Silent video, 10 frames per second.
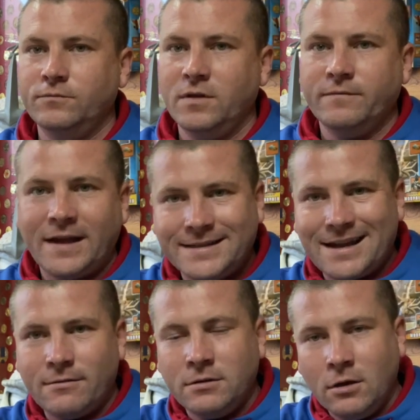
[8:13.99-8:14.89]
Thanks,
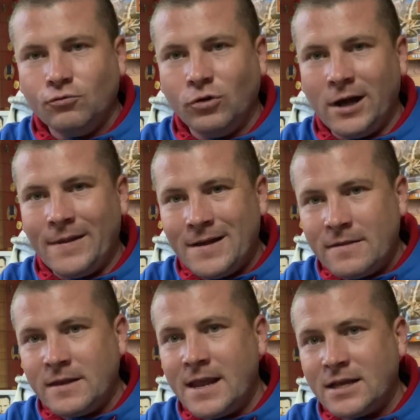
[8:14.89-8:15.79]
Aaron. Right,
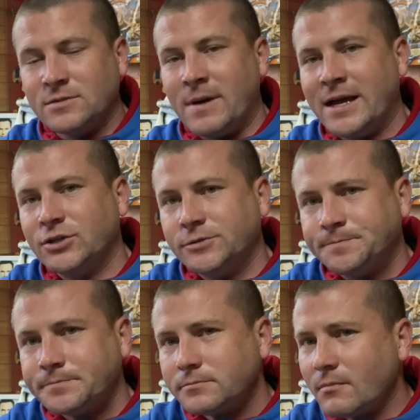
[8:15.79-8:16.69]
the next match,
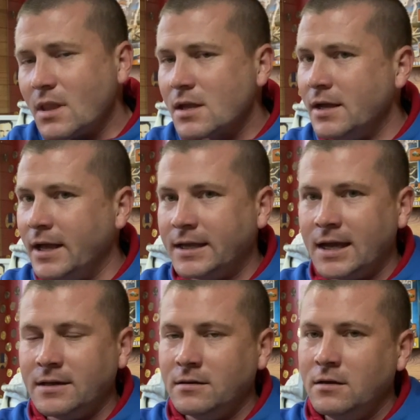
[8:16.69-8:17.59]

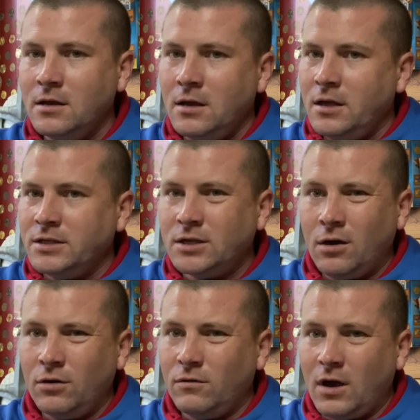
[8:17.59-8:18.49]
again, it's
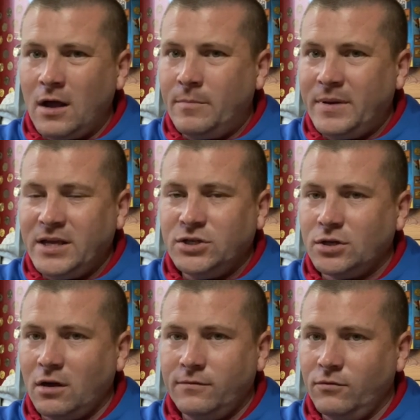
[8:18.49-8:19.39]
kind of like a B
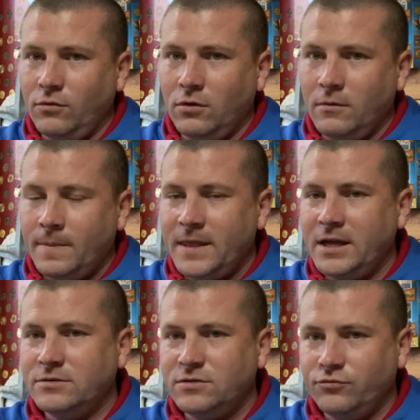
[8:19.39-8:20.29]
show for Raw.
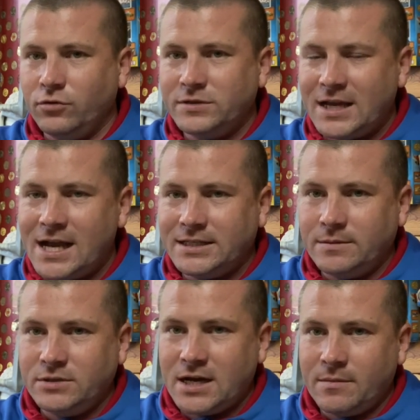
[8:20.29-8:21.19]
It's the Raw Tag
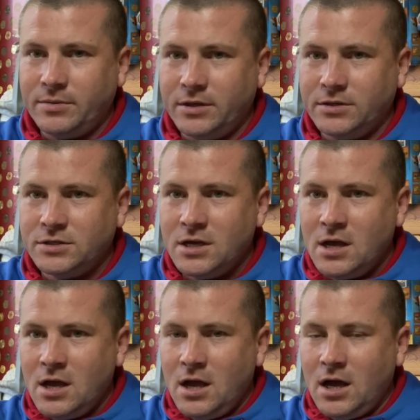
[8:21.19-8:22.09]
Team Champions.
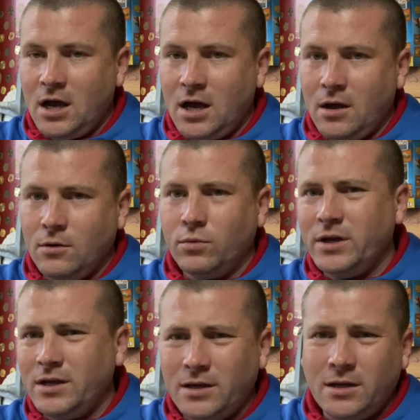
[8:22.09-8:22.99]

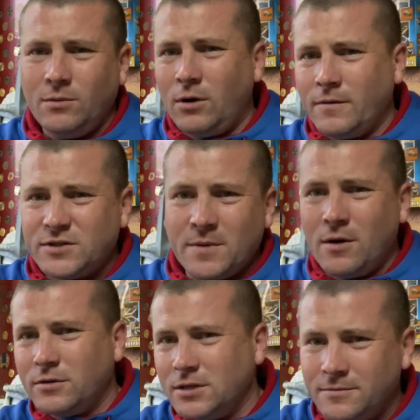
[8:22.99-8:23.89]
We want
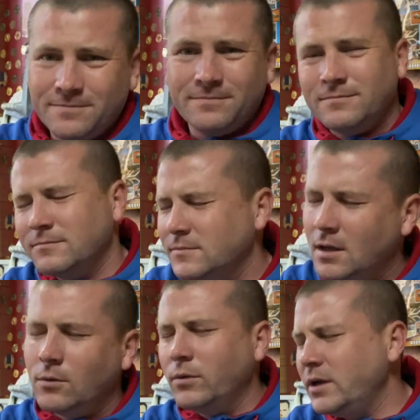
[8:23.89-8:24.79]
smoke.
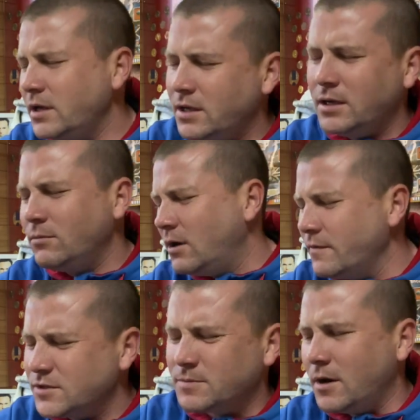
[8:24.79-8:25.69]
We
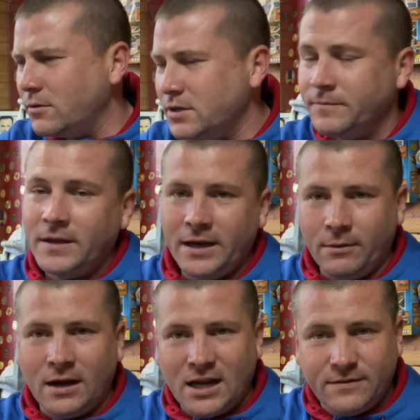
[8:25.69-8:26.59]
want smoke.
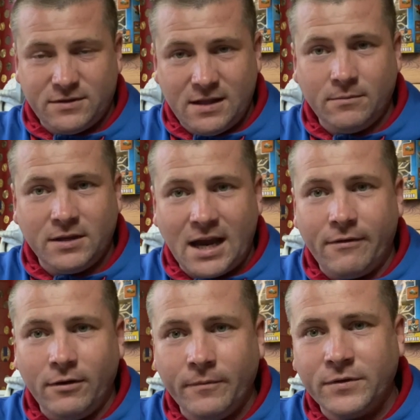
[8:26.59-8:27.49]
Anyway, I leave it to them to
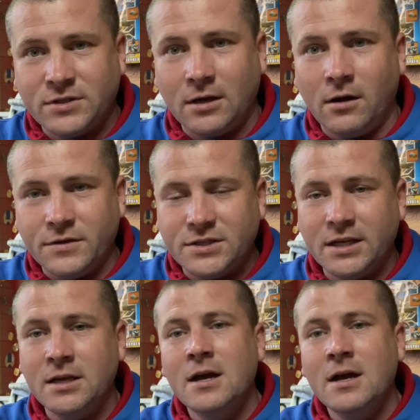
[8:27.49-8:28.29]
carry on because I can't sing.